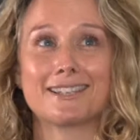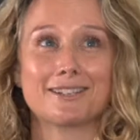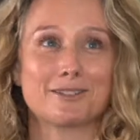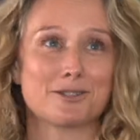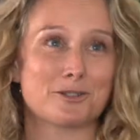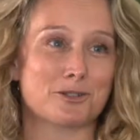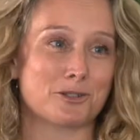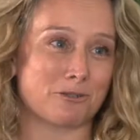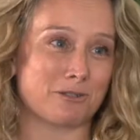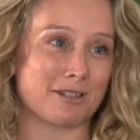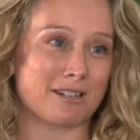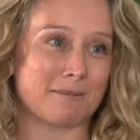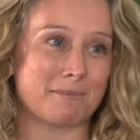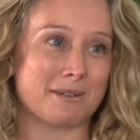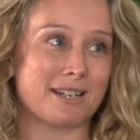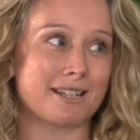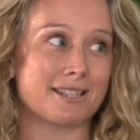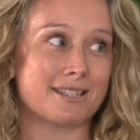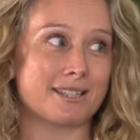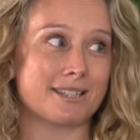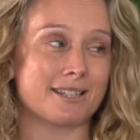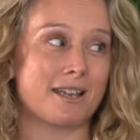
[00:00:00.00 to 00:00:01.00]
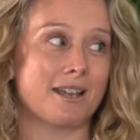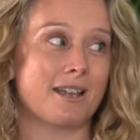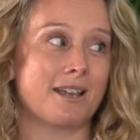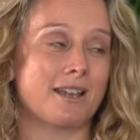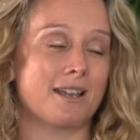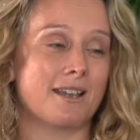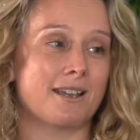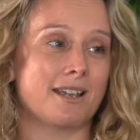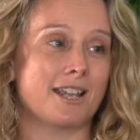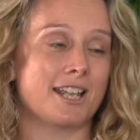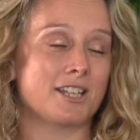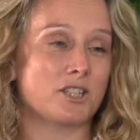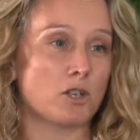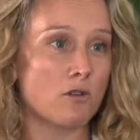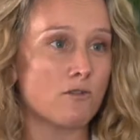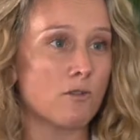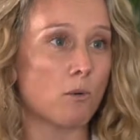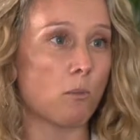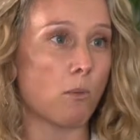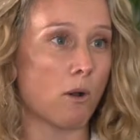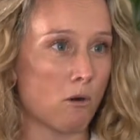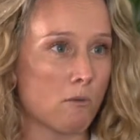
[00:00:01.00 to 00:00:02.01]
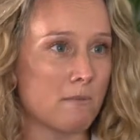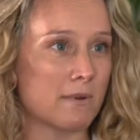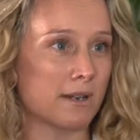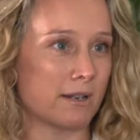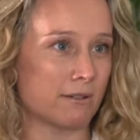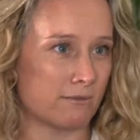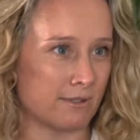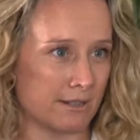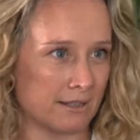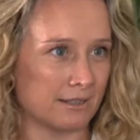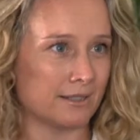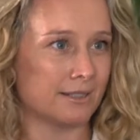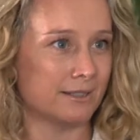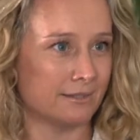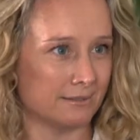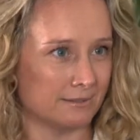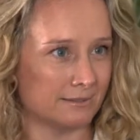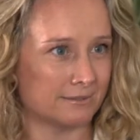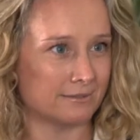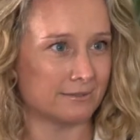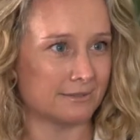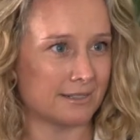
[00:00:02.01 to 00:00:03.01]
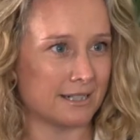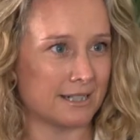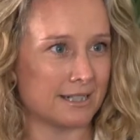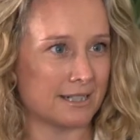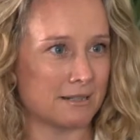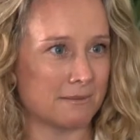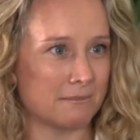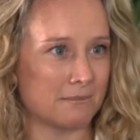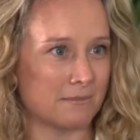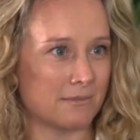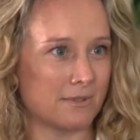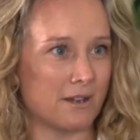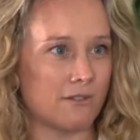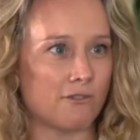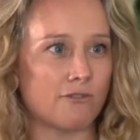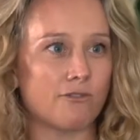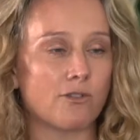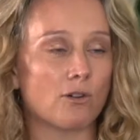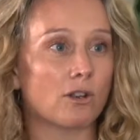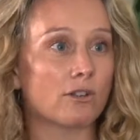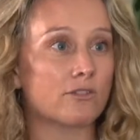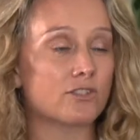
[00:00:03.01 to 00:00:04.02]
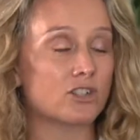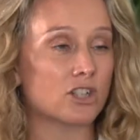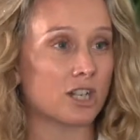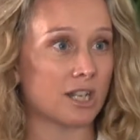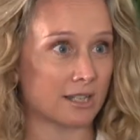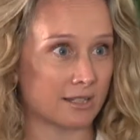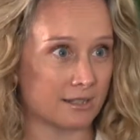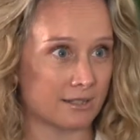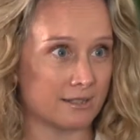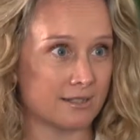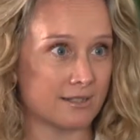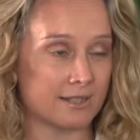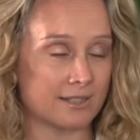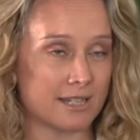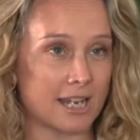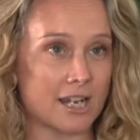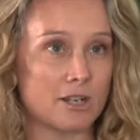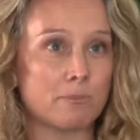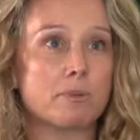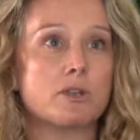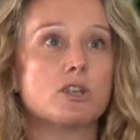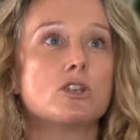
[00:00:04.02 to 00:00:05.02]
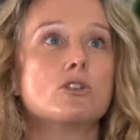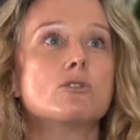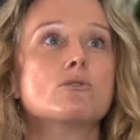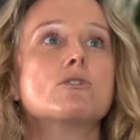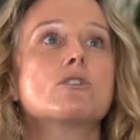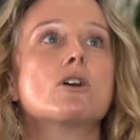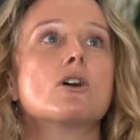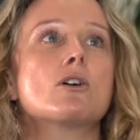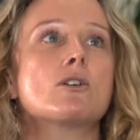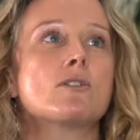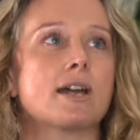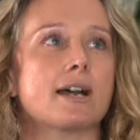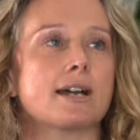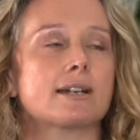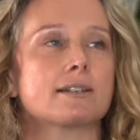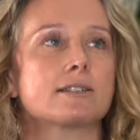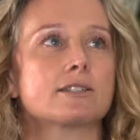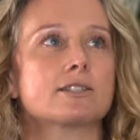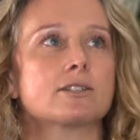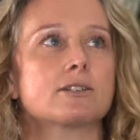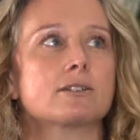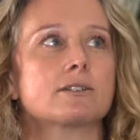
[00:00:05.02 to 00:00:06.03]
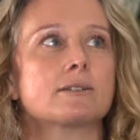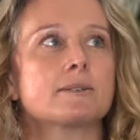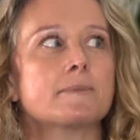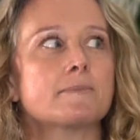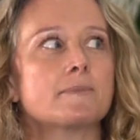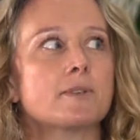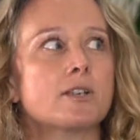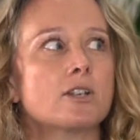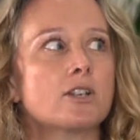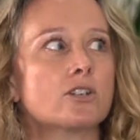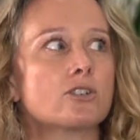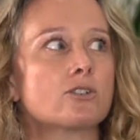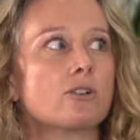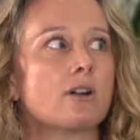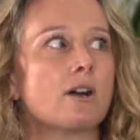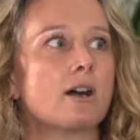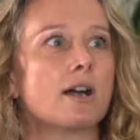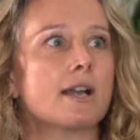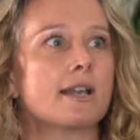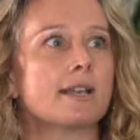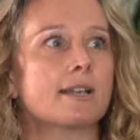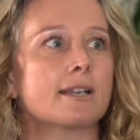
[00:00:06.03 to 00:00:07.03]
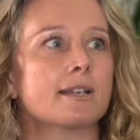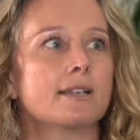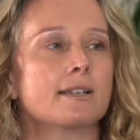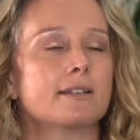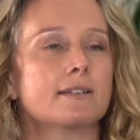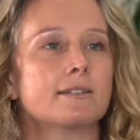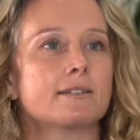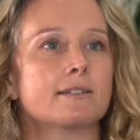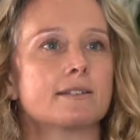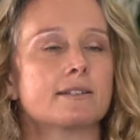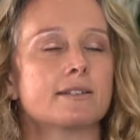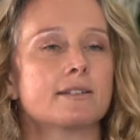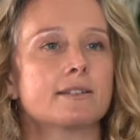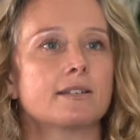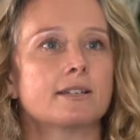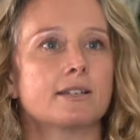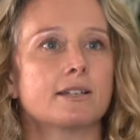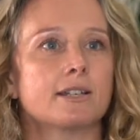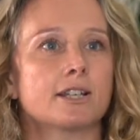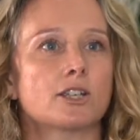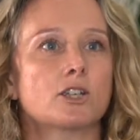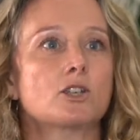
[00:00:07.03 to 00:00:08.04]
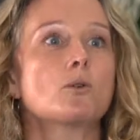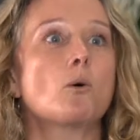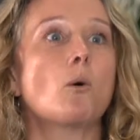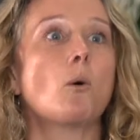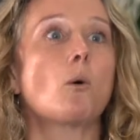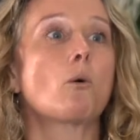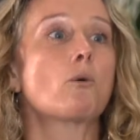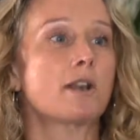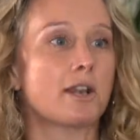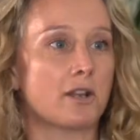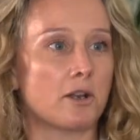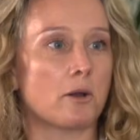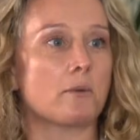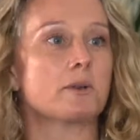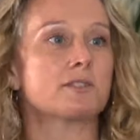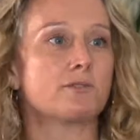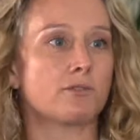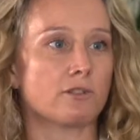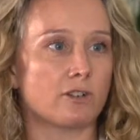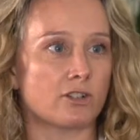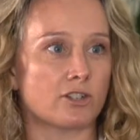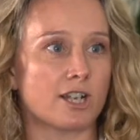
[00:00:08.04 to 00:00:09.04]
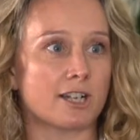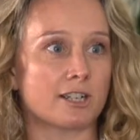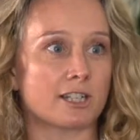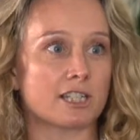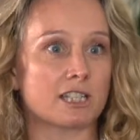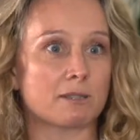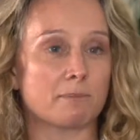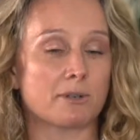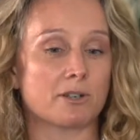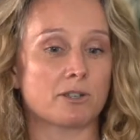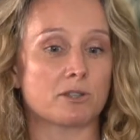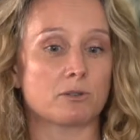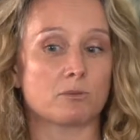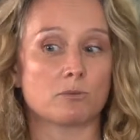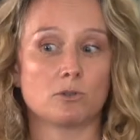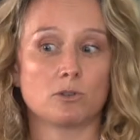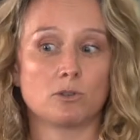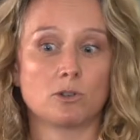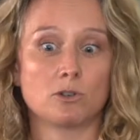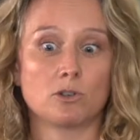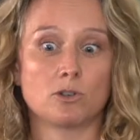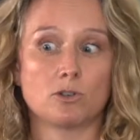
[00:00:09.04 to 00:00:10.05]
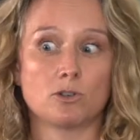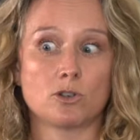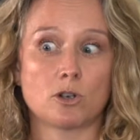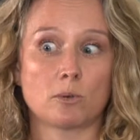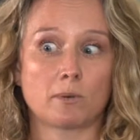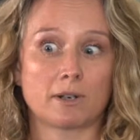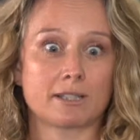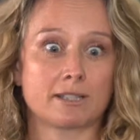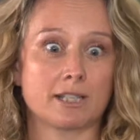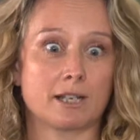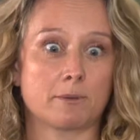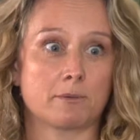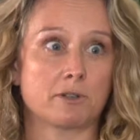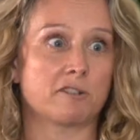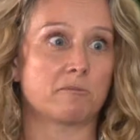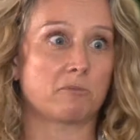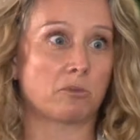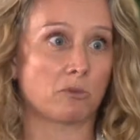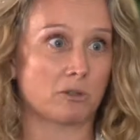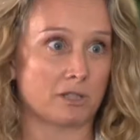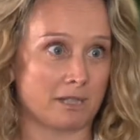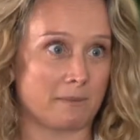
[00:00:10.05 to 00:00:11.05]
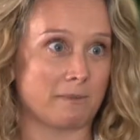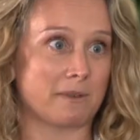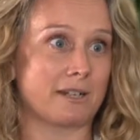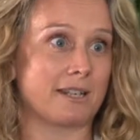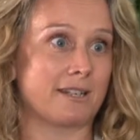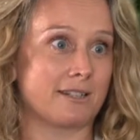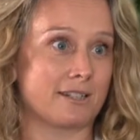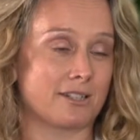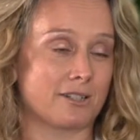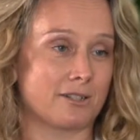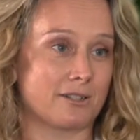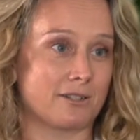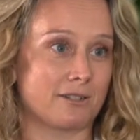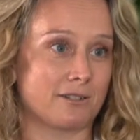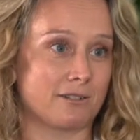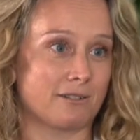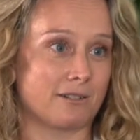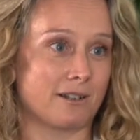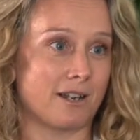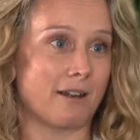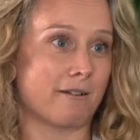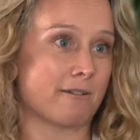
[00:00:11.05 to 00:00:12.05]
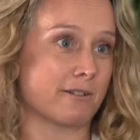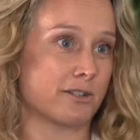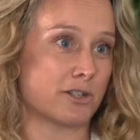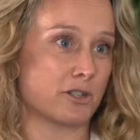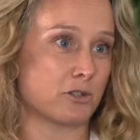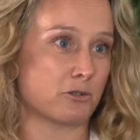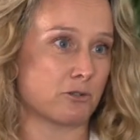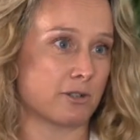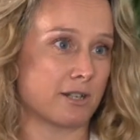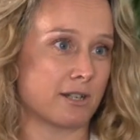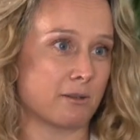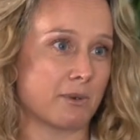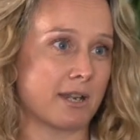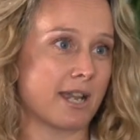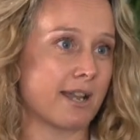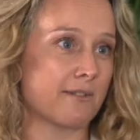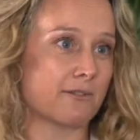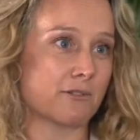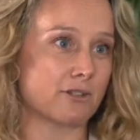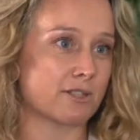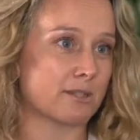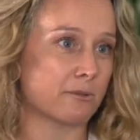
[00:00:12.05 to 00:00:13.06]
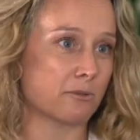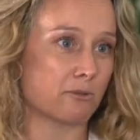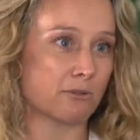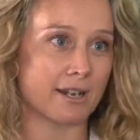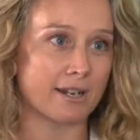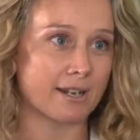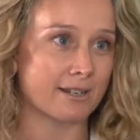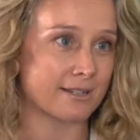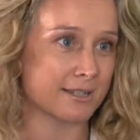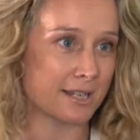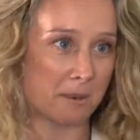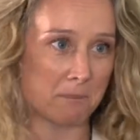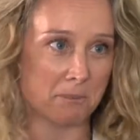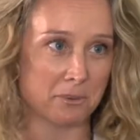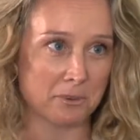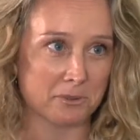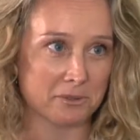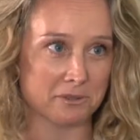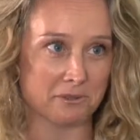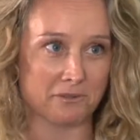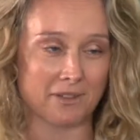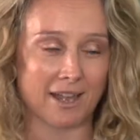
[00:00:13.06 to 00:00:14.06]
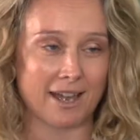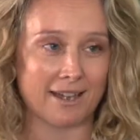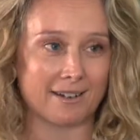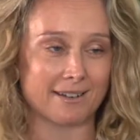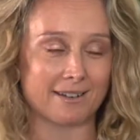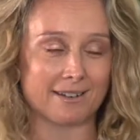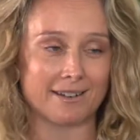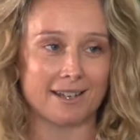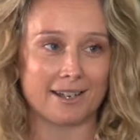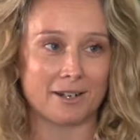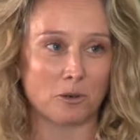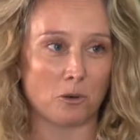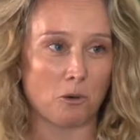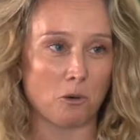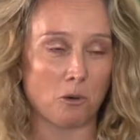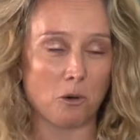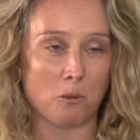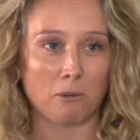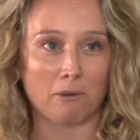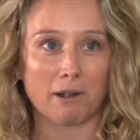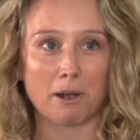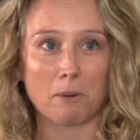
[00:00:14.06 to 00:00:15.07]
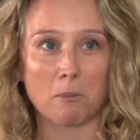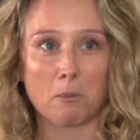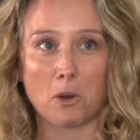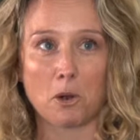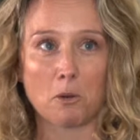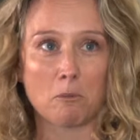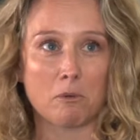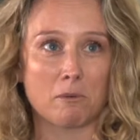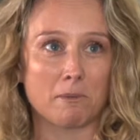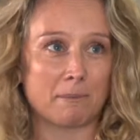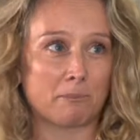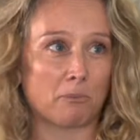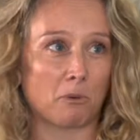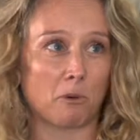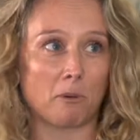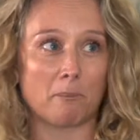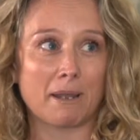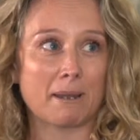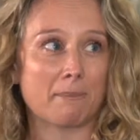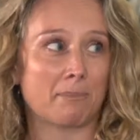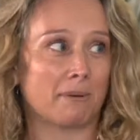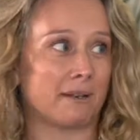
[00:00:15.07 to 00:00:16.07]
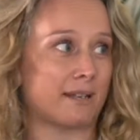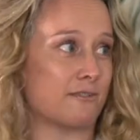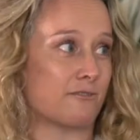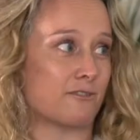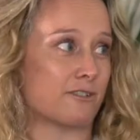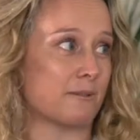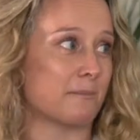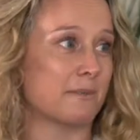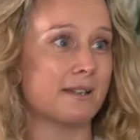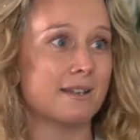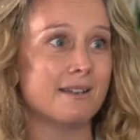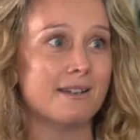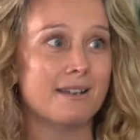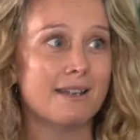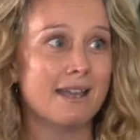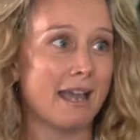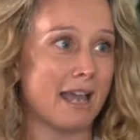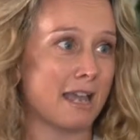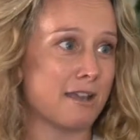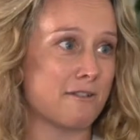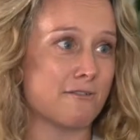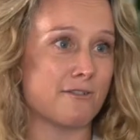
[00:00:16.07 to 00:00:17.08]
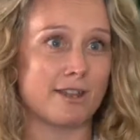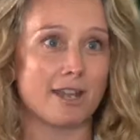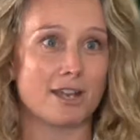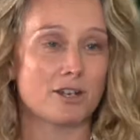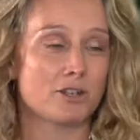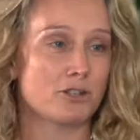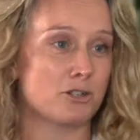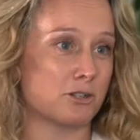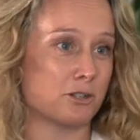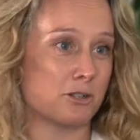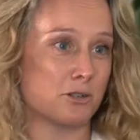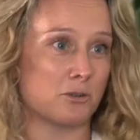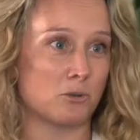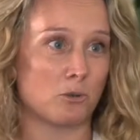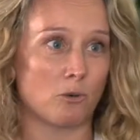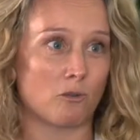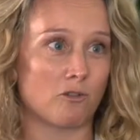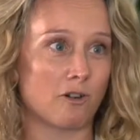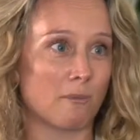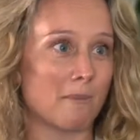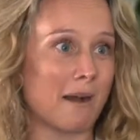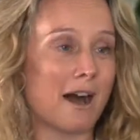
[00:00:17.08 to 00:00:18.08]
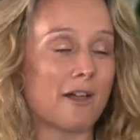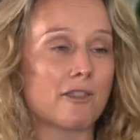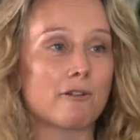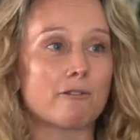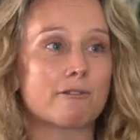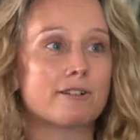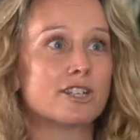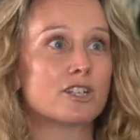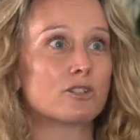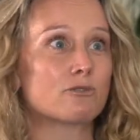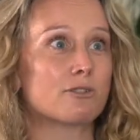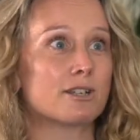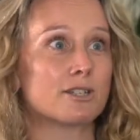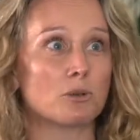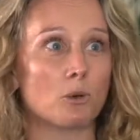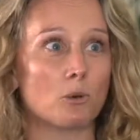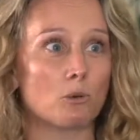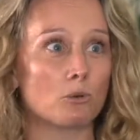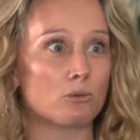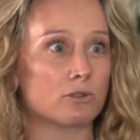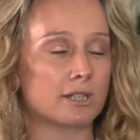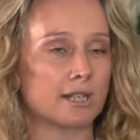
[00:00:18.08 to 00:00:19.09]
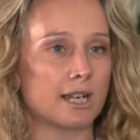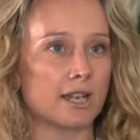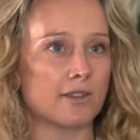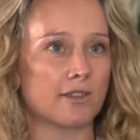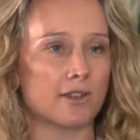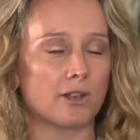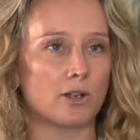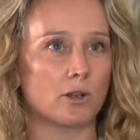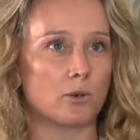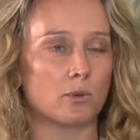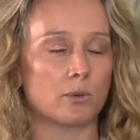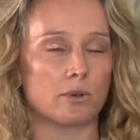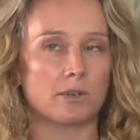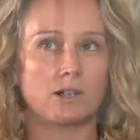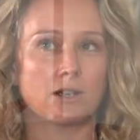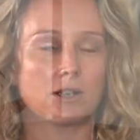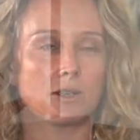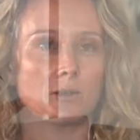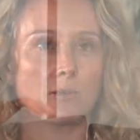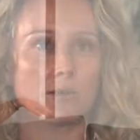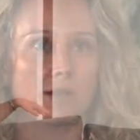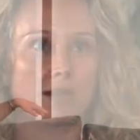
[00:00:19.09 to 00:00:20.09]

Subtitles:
industry. I mean, it's overwhelming, really. Full of jargons, but you know that. So try and, like, you already know it's full of jargons because you know what it's like when you've brought someone into our industry. We have some great examples of that at Accor where I work, where we brought people in from aviation or from other industries altogether who were